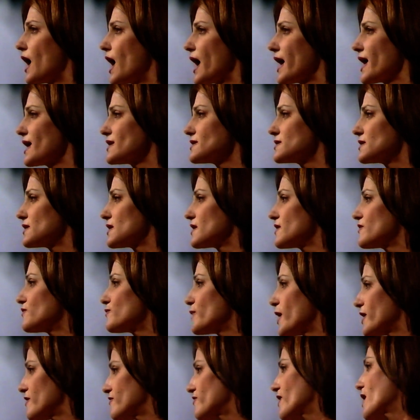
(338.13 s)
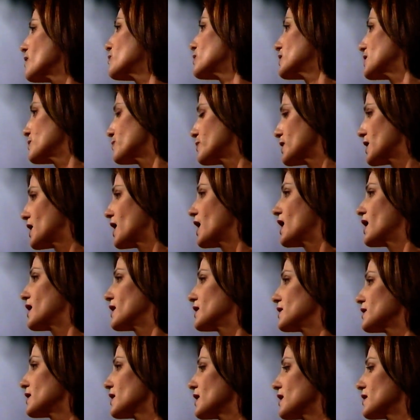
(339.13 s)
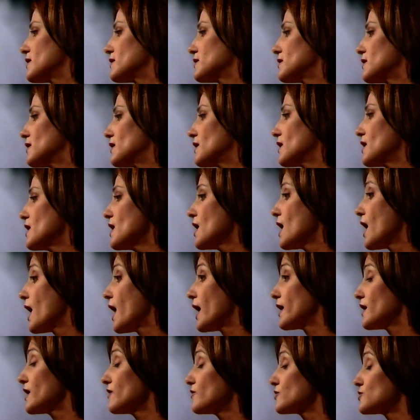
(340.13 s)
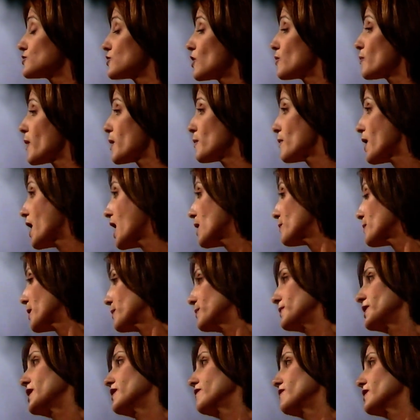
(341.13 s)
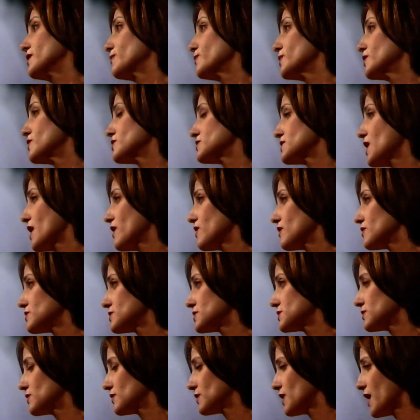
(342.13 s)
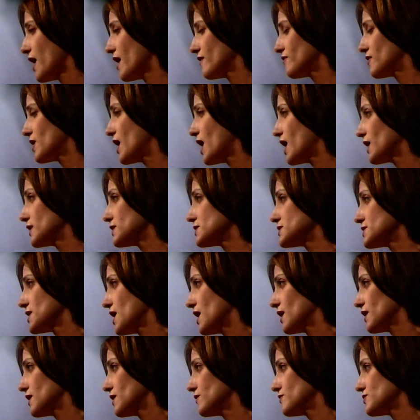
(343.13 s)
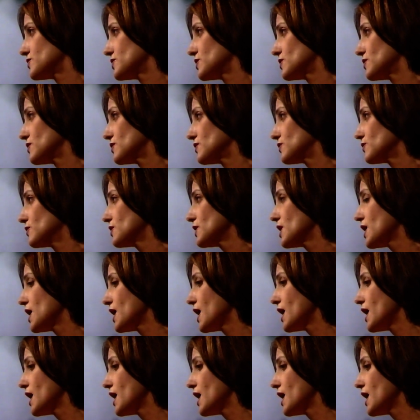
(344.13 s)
I had to leave my family behind, and I never told my mom I'm leaving because I thought she's going to have a heart attack if she knew.